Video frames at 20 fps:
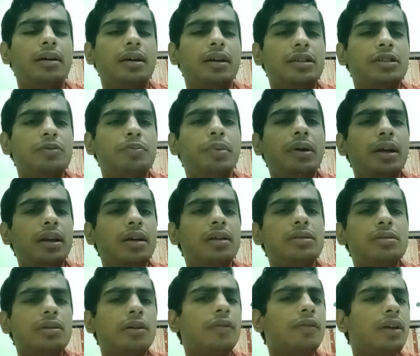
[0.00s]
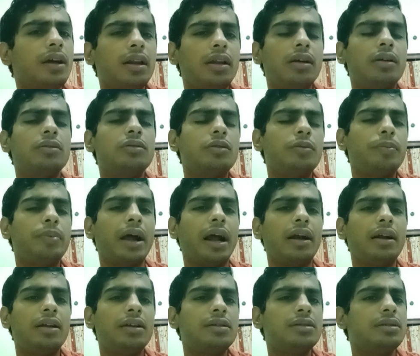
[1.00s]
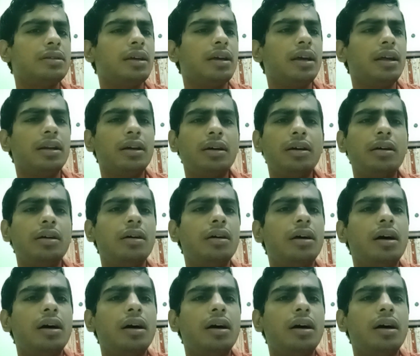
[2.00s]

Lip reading: experience of 10 years of practice in a